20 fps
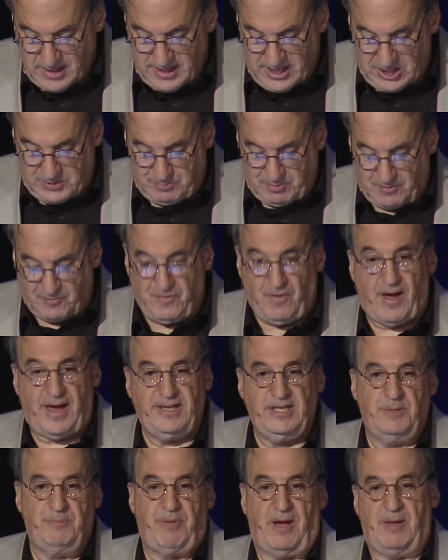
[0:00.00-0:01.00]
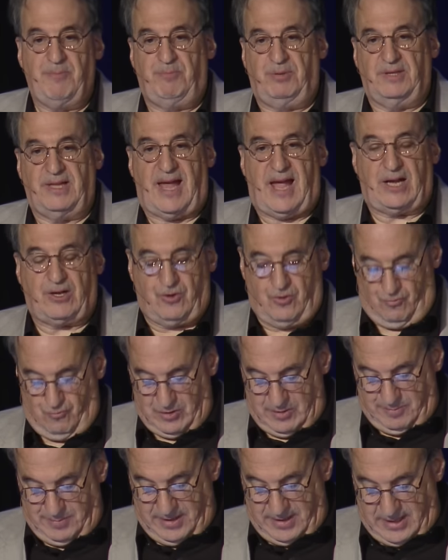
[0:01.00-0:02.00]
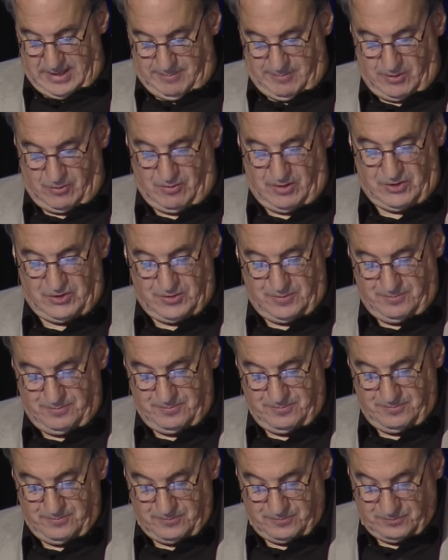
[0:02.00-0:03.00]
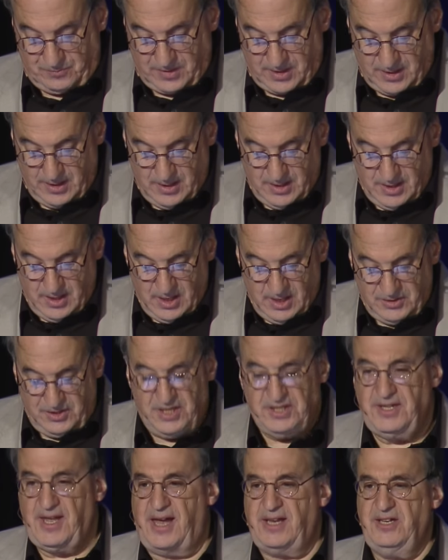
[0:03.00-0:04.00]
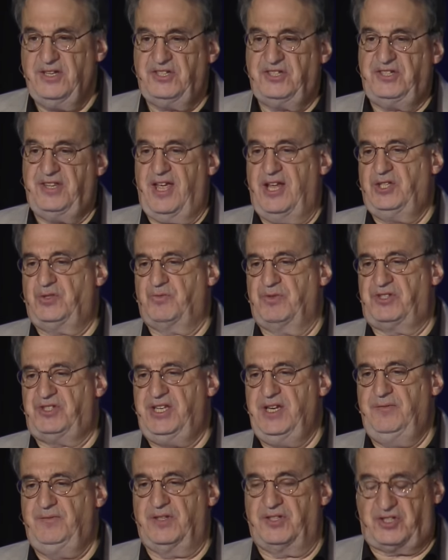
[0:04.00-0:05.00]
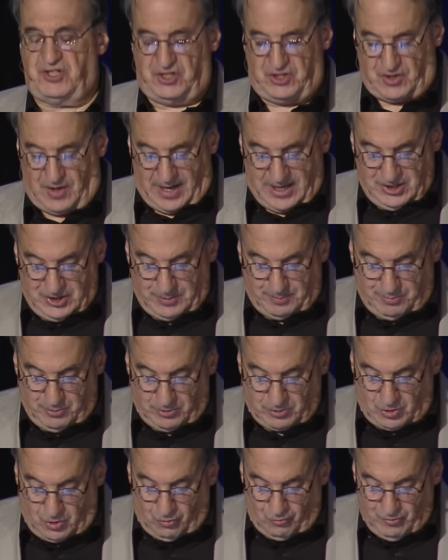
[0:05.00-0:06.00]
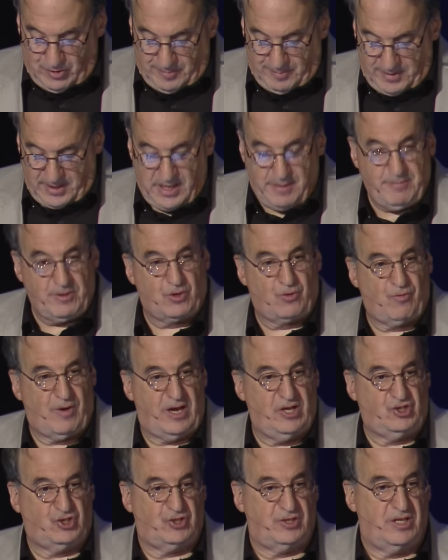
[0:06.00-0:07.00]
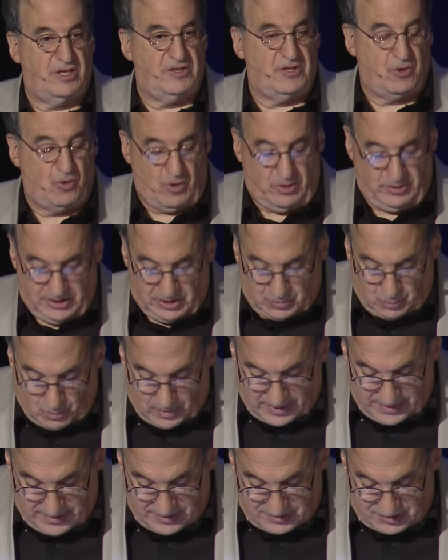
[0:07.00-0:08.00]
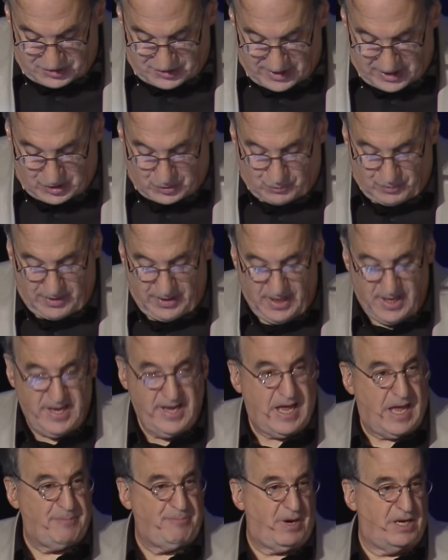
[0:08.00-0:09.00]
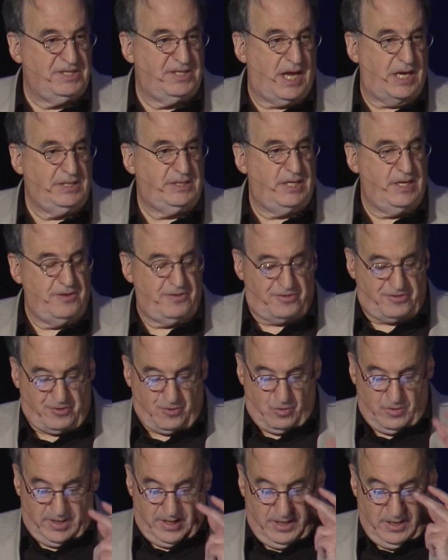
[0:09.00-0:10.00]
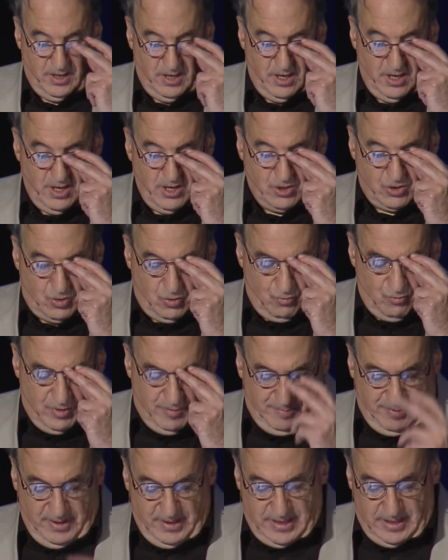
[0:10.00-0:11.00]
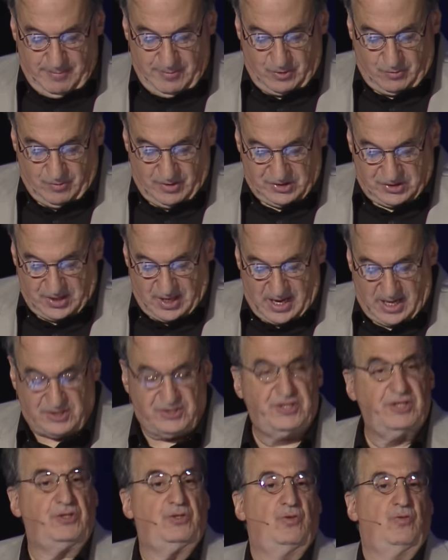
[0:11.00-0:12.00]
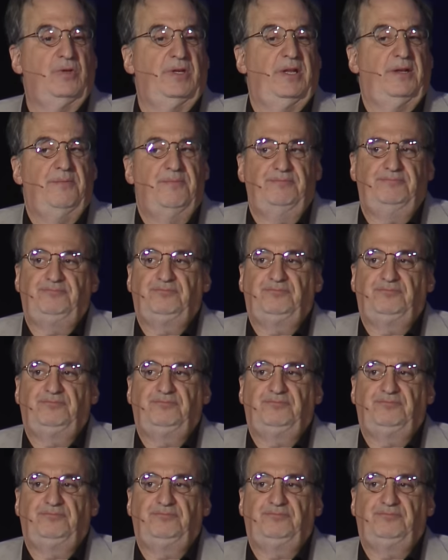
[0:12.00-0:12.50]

is provided by black Caribbean immigrants. The United States received a sizable Caribbean immigration in the early 20th century, and by 1930, Caribbean immigrants constituted